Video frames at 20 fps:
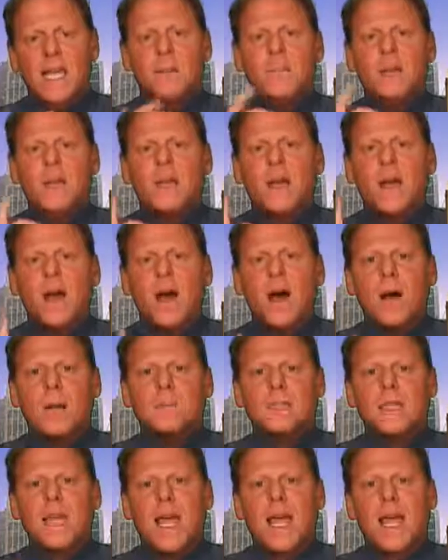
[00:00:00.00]
It
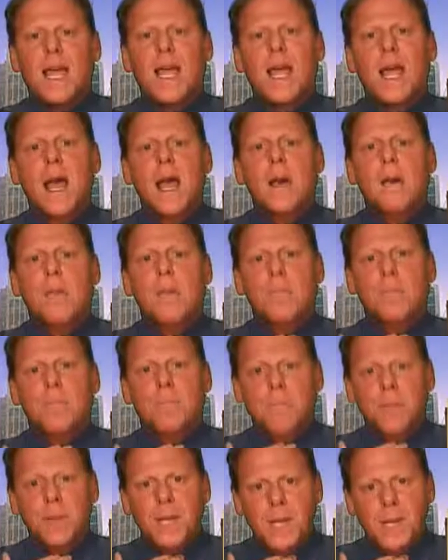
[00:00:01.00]
becomes a
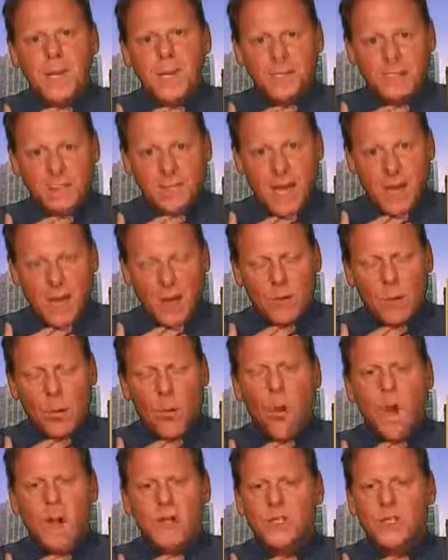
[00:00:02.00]
B sound.